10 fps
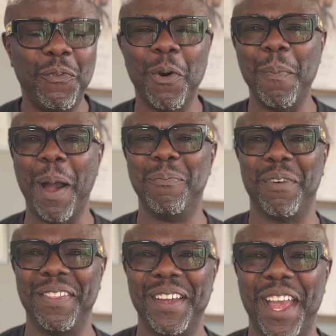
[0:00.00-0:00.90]
for my
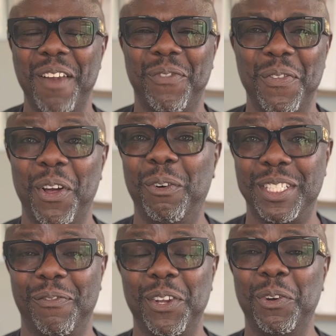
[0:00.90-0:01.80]
brother and for
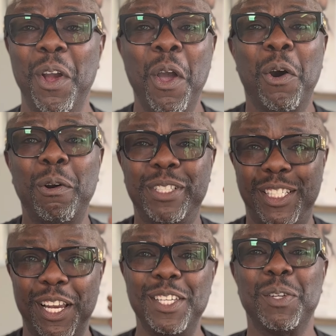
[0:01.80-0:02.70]
those of you who
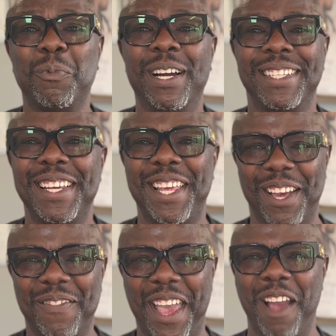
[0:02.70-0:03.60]
just want to
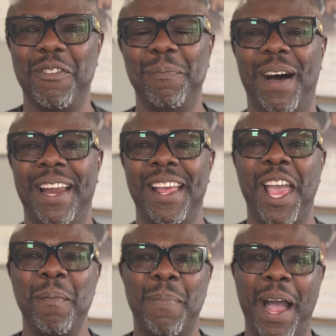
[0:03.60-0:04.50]
give everybody
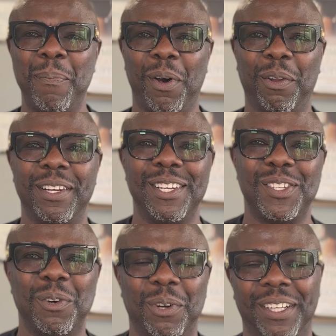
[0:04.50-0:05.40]
a bipolar
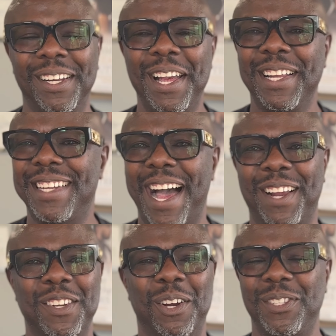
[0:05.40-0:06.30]
disorder
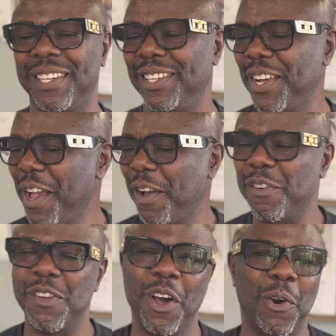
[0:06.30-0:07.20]
diagnosis,
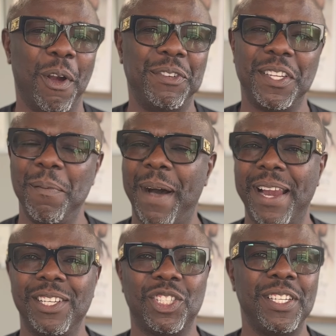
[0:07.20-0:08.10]
no, if
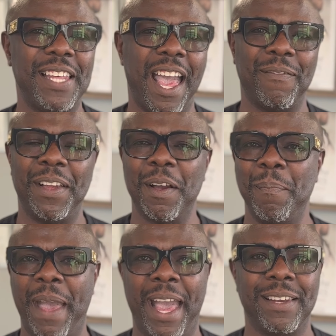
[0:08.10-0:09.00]
somebody's just having a
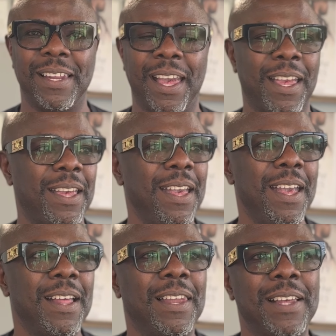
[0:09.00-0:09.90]
bad day,
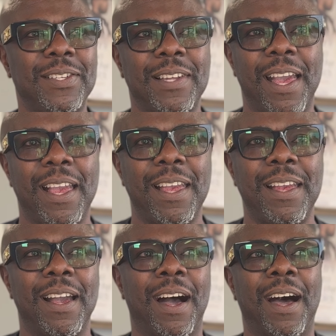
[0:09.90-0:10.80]
let's
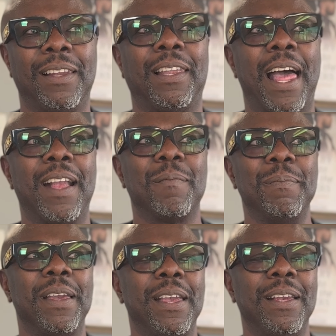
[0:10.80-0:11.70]
say like
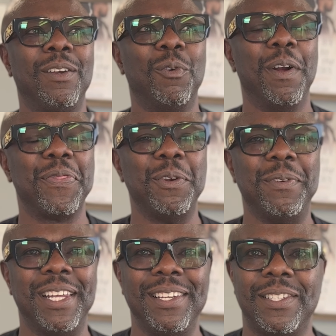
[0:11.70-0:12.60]
me going through
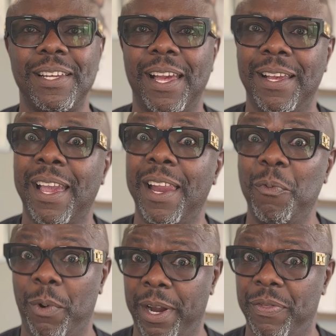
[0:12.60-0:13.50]
DC and
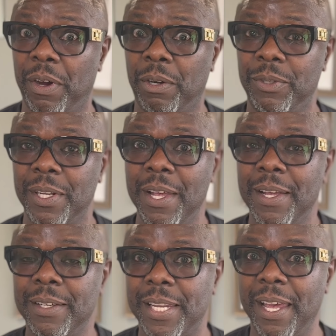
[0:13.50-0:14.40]
getting one of those
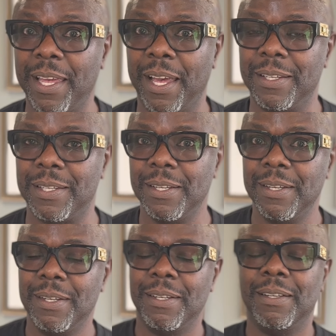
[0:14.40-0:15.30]
tickets,
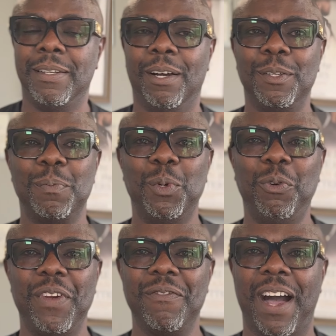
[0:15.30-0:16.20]
those
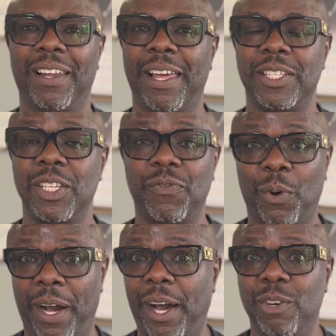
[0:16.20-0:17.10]
moving violations
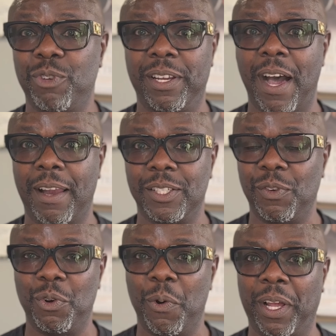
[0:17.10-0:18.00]
for $100
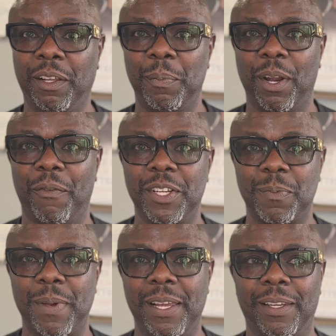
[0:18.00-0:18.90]
for going a little bit over the
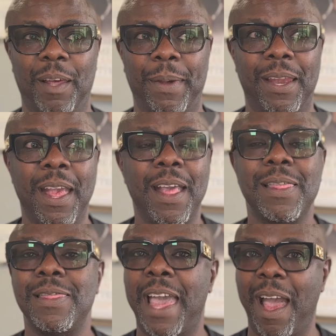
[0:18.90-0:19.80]
speed limit,
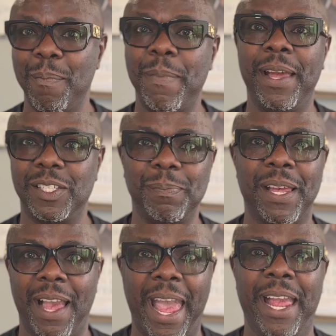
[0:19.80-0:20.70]
that makes
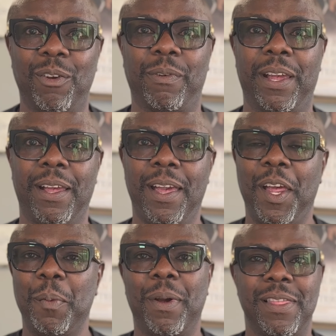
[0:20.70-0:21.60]
me angry.
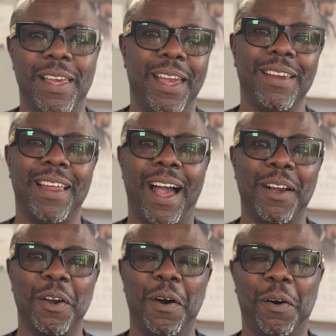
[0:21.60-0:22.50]
But then I
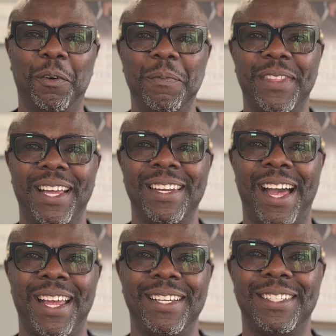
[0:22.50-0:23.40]
go home that
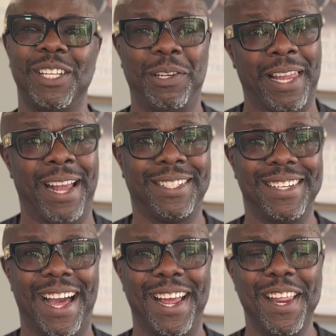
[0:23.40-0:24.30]
night, like
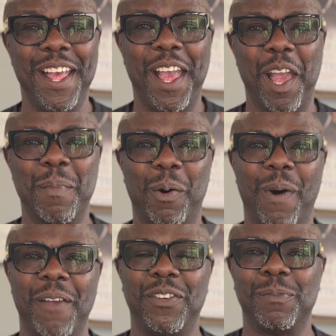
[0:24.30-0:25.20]
tonight, and my
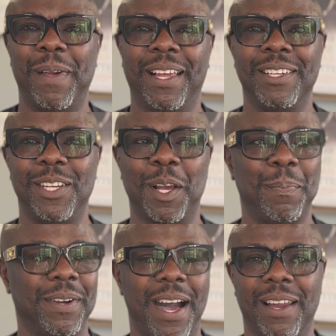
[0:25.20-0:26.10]
wife is making chicken
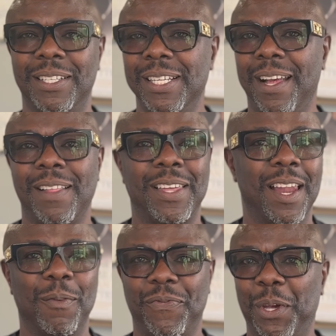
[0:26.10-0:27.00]
piccata, then
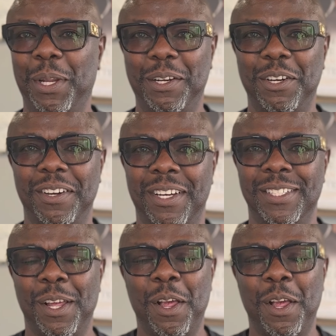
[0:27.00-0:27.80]
I'm feeling good.